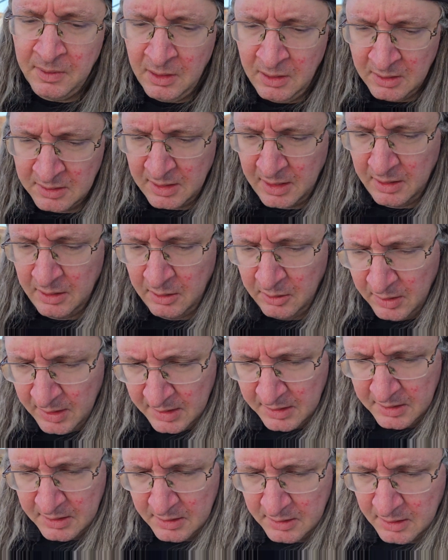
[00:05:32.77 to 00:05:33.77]
It's like there
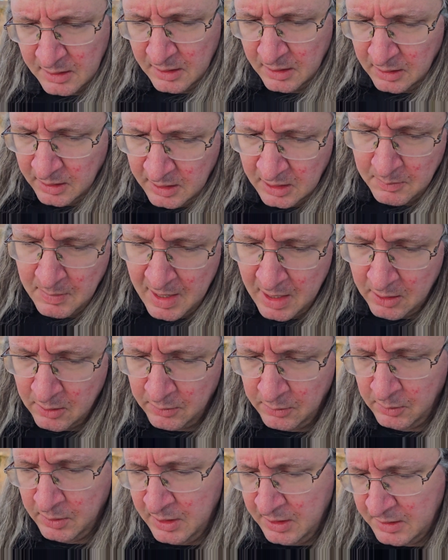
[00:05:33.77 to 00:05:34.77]
is a clean tobacco,
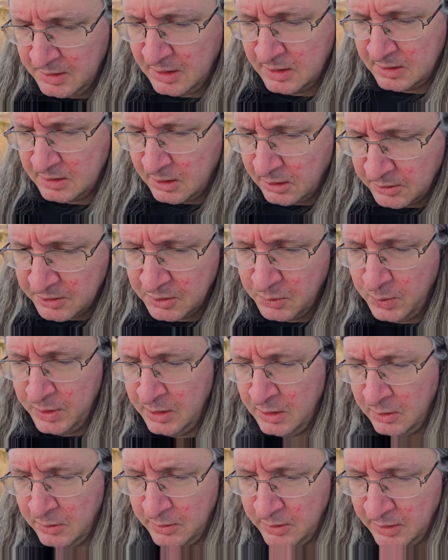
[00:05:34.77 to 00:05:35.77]
there is a subtle sweet
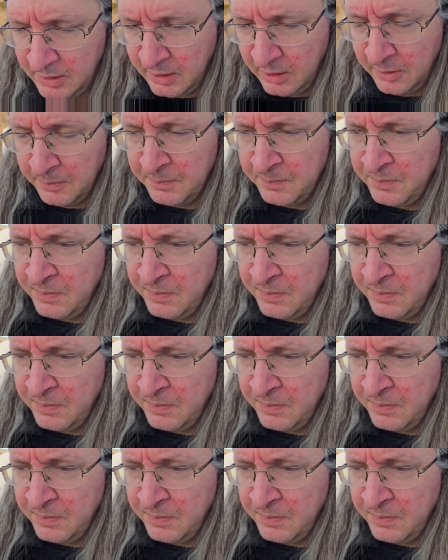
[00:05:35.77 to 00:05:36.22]
note in there.